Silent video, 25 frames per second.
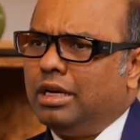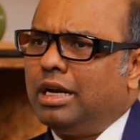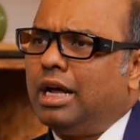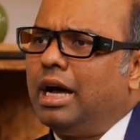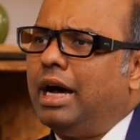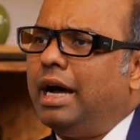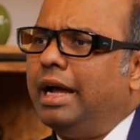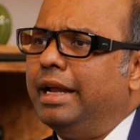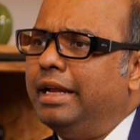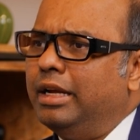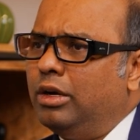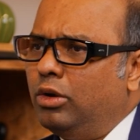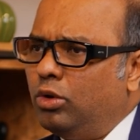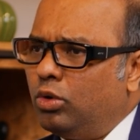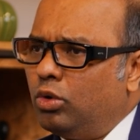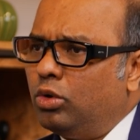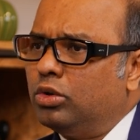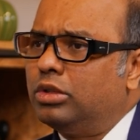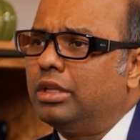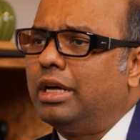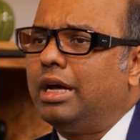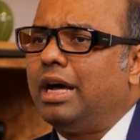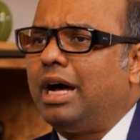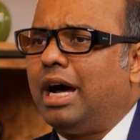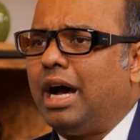high
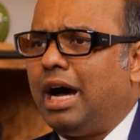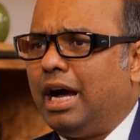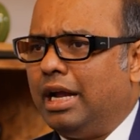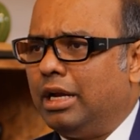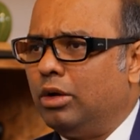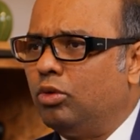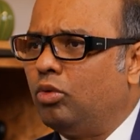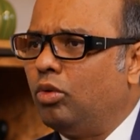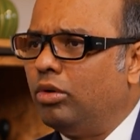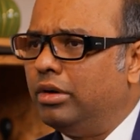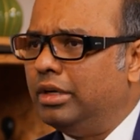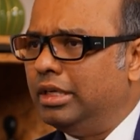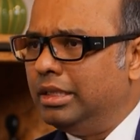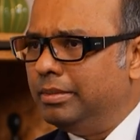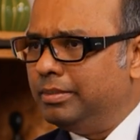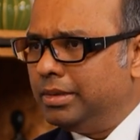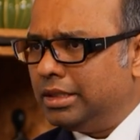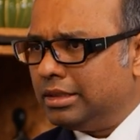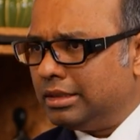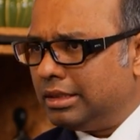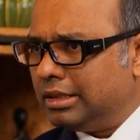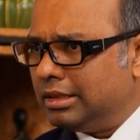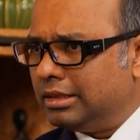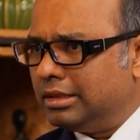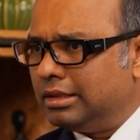growth, high quality
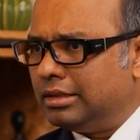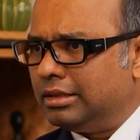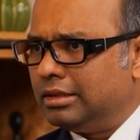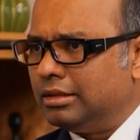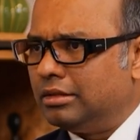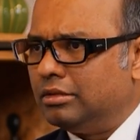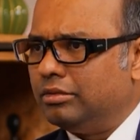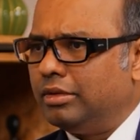businesses.